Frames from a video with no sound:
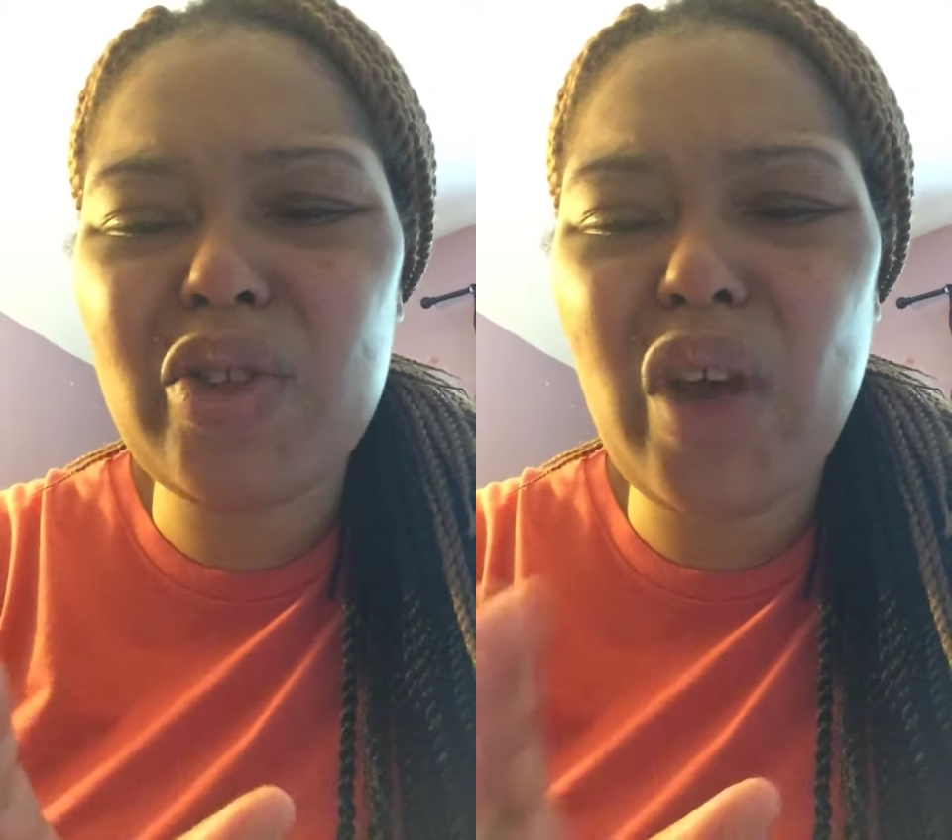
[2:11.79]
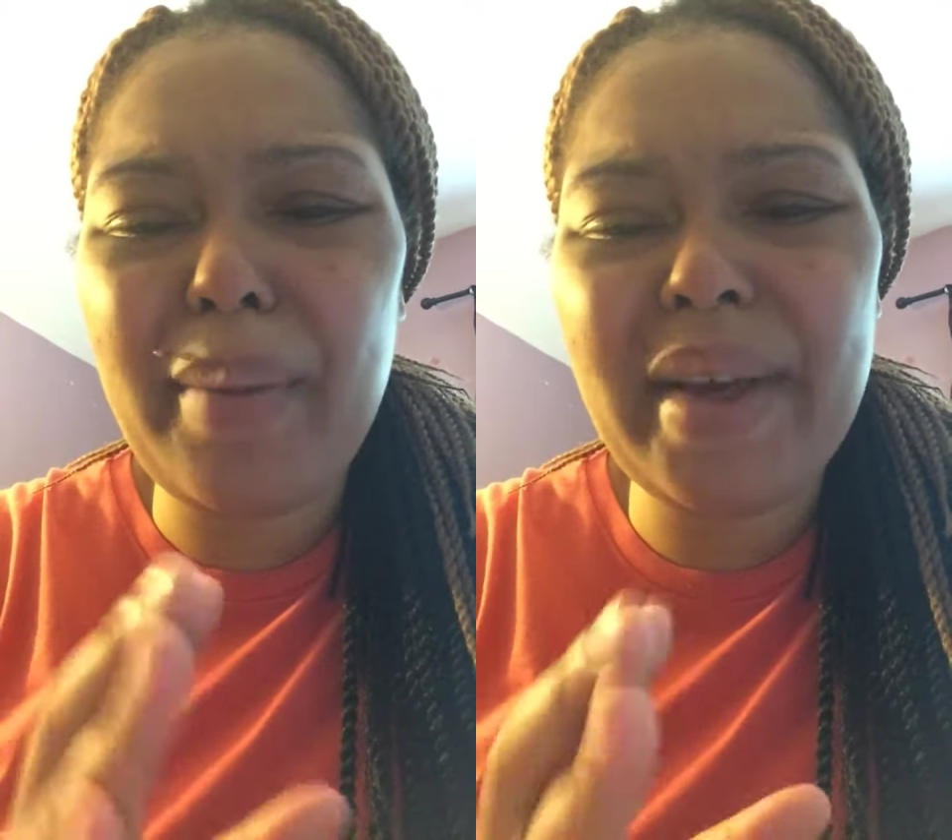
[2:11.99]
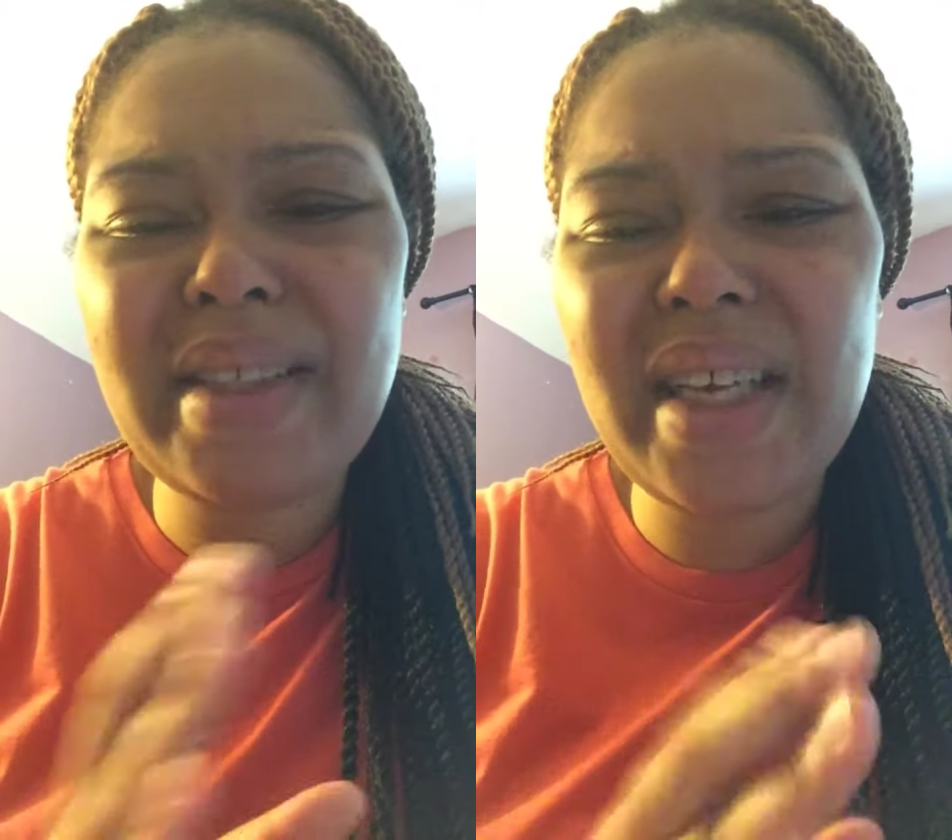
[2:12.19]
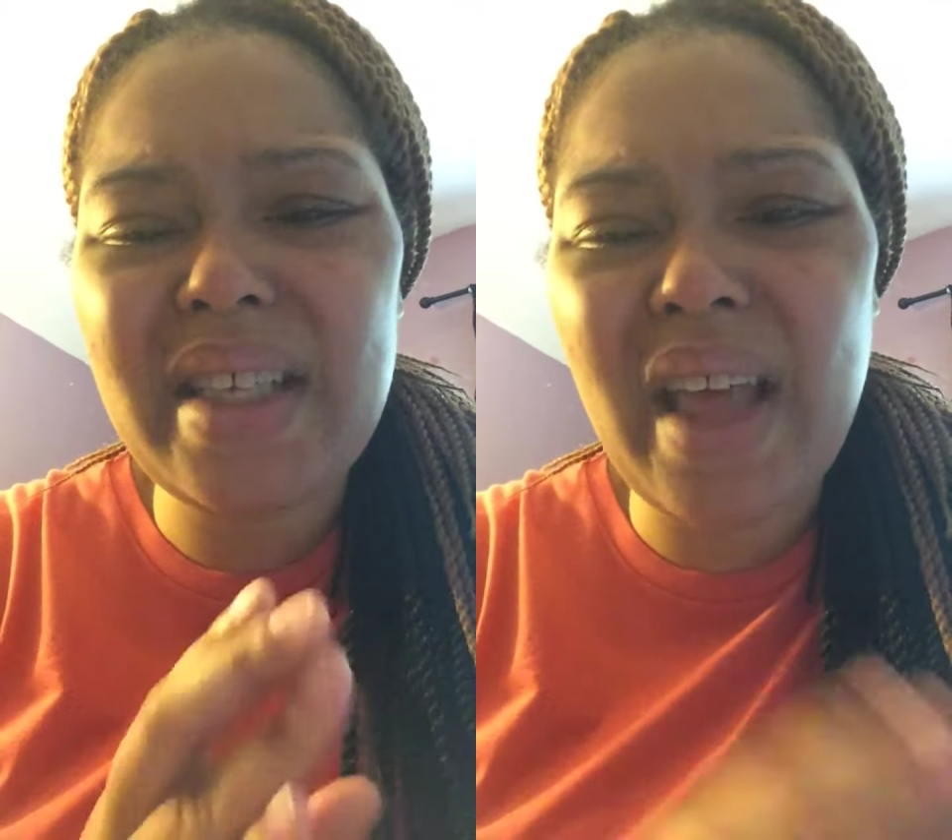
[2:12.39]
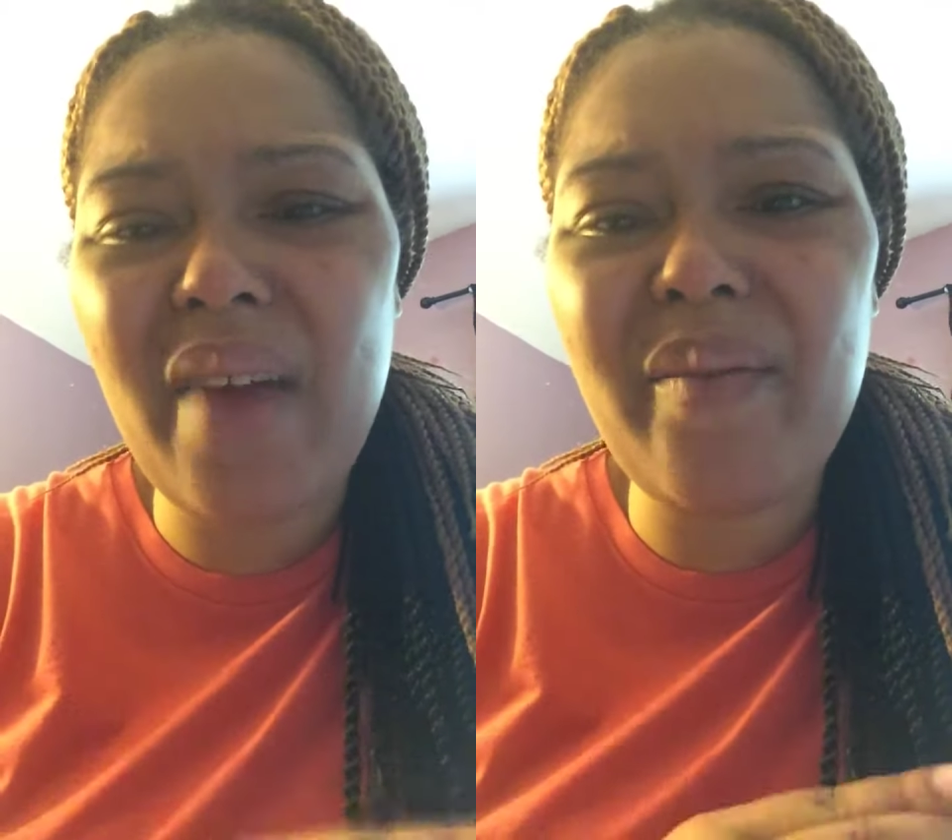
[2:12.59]
so I might take
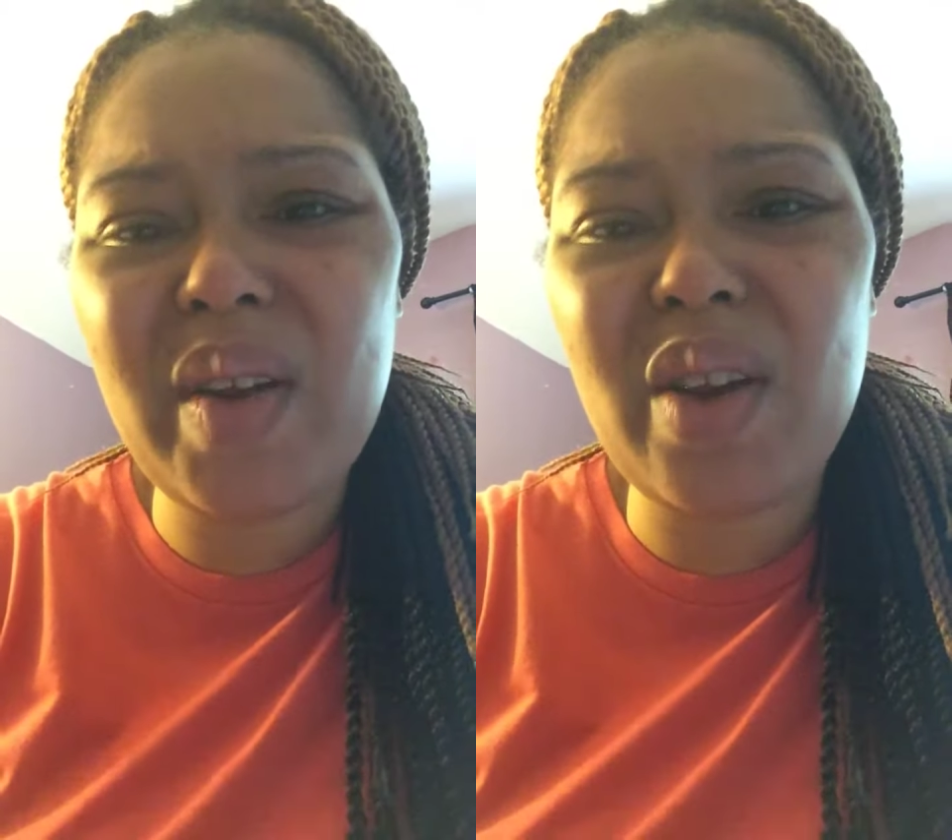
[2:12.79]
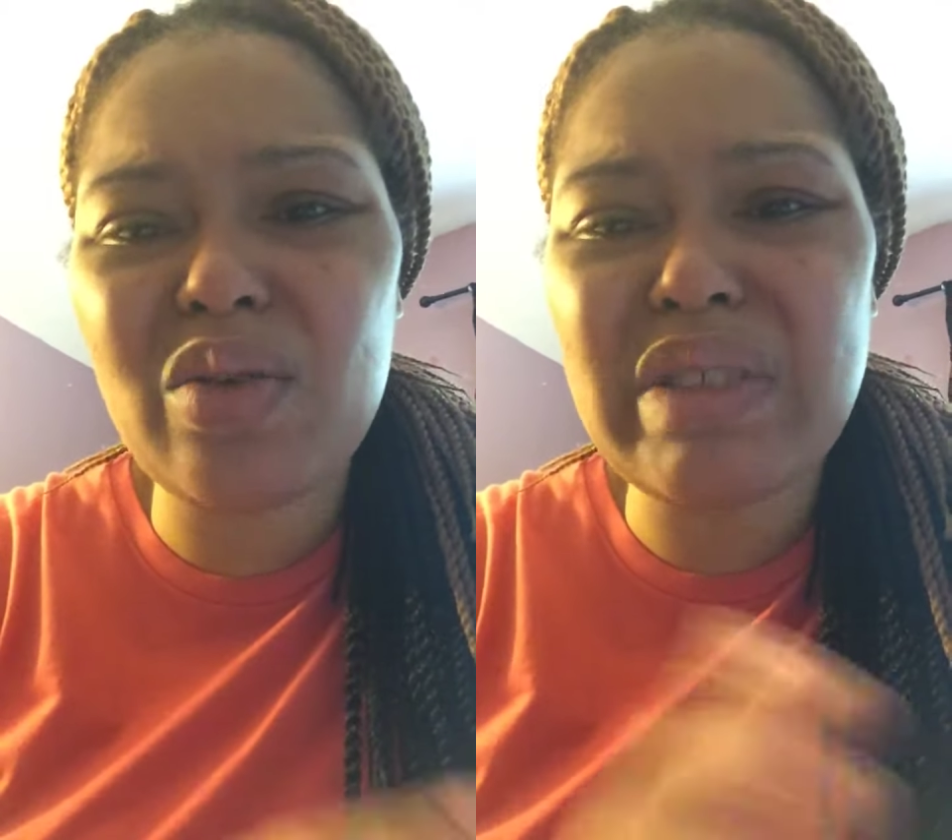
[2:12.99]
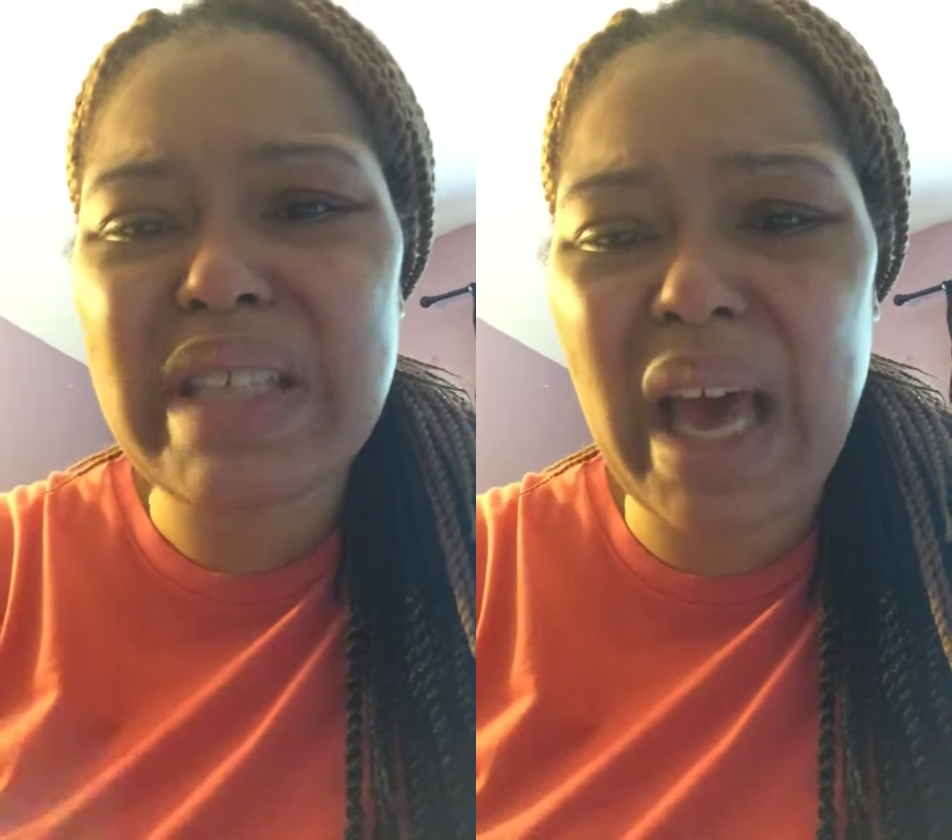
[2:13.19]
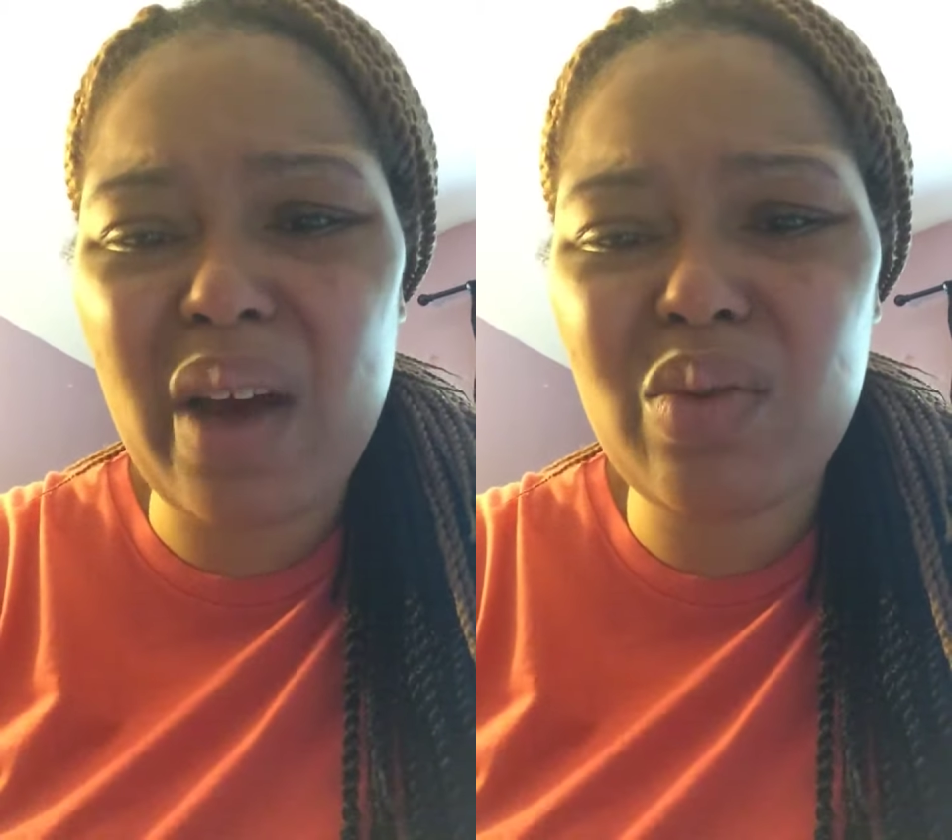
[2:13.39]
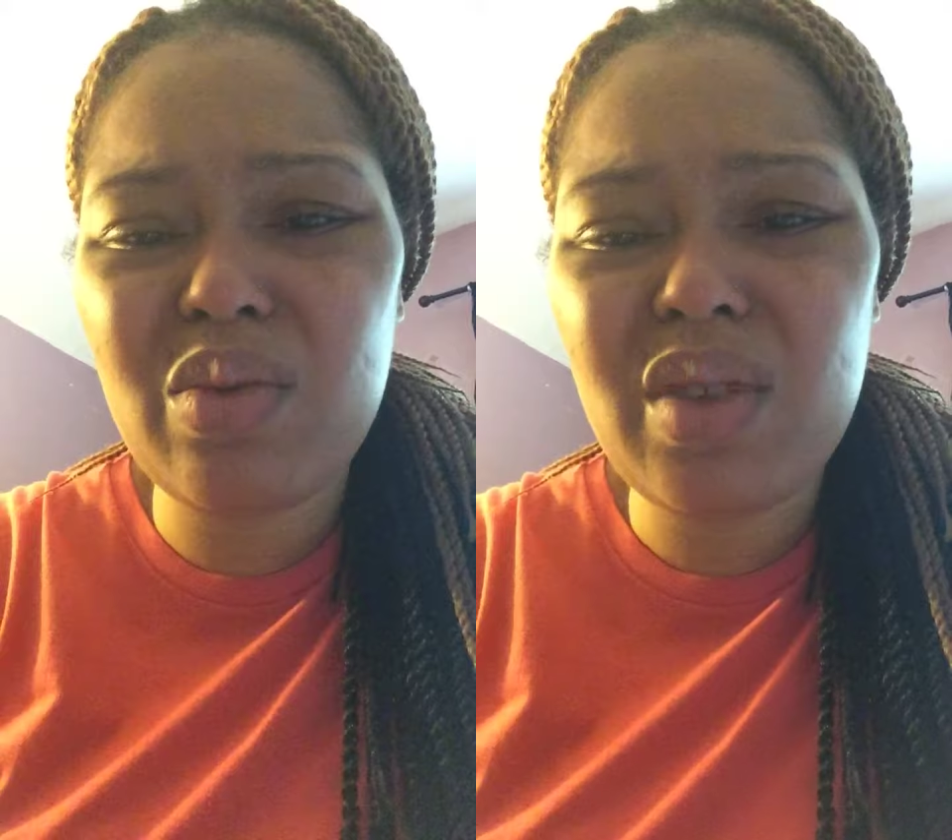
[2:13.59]
that video
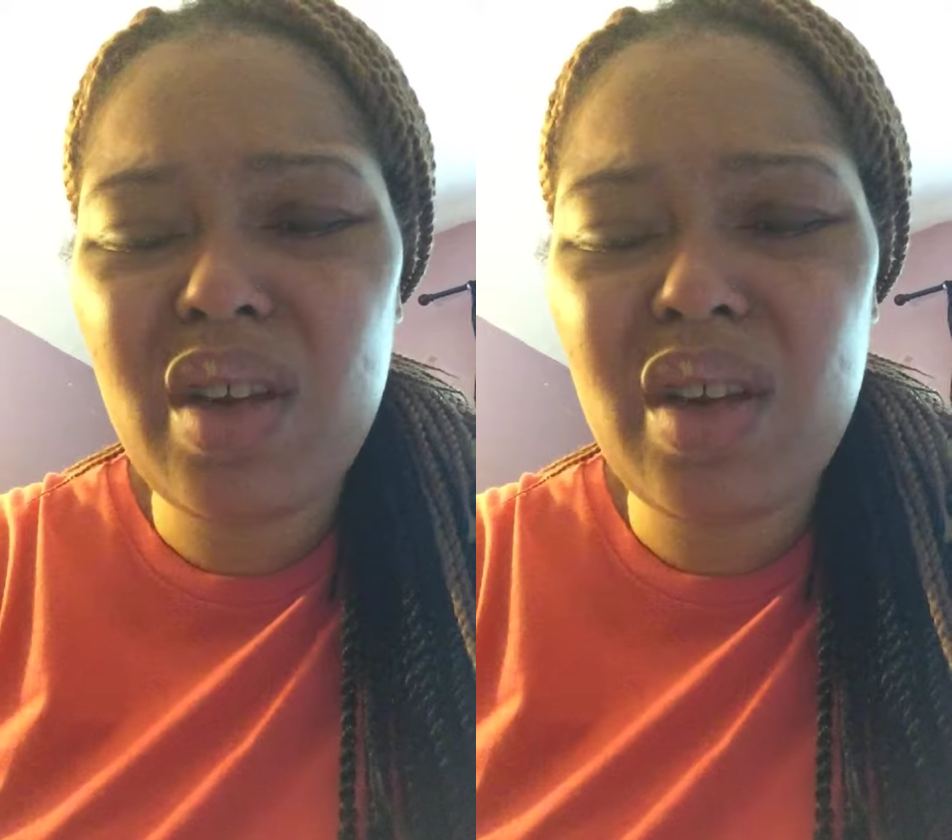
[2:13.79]
down.